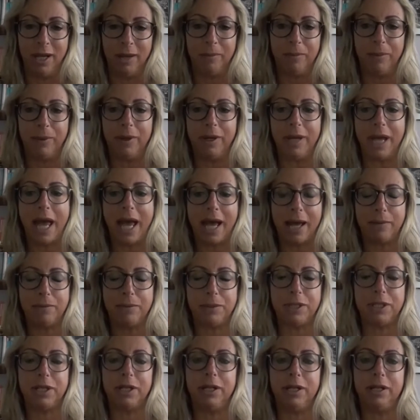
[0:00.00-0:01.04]
But
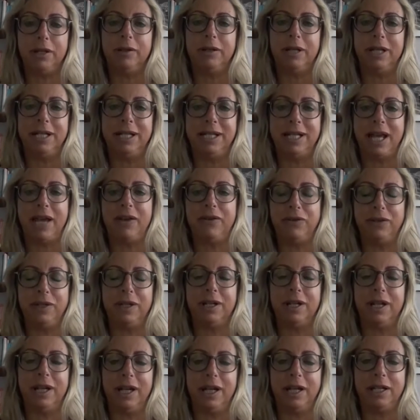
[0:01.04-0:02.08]
absolutely,
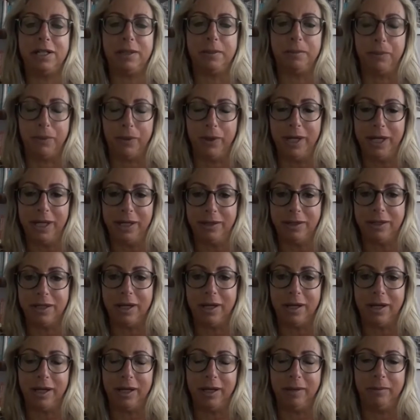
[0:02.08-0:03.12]
definitely, it's a brilliant
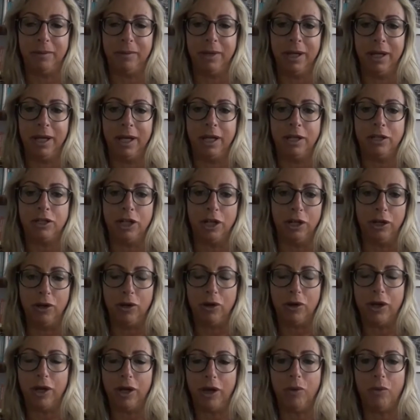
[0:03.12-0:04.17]
time to
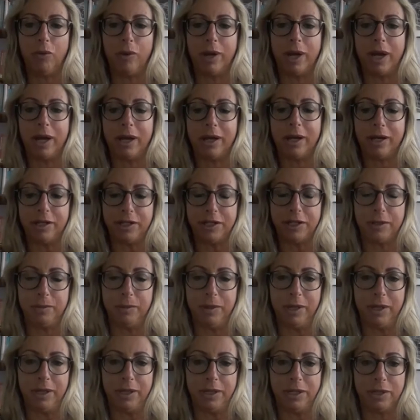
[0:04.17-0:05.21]
look at what our
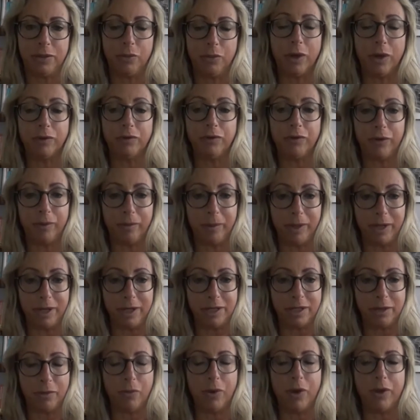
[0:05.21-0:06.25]
customers want from us
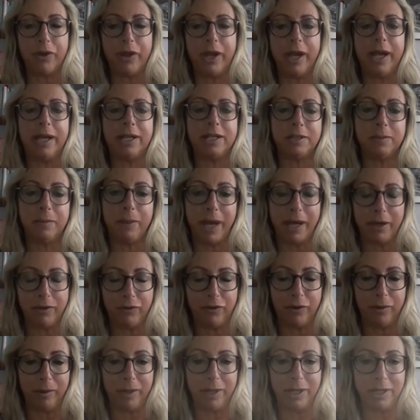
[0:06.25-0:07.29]
and what they expect
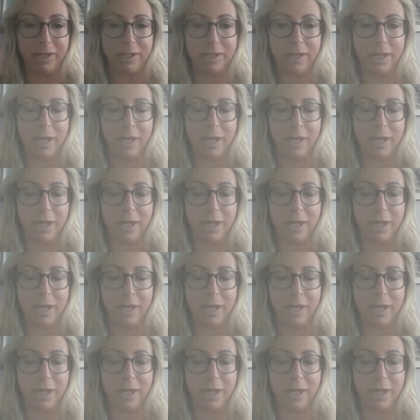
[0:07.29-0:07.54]
from us.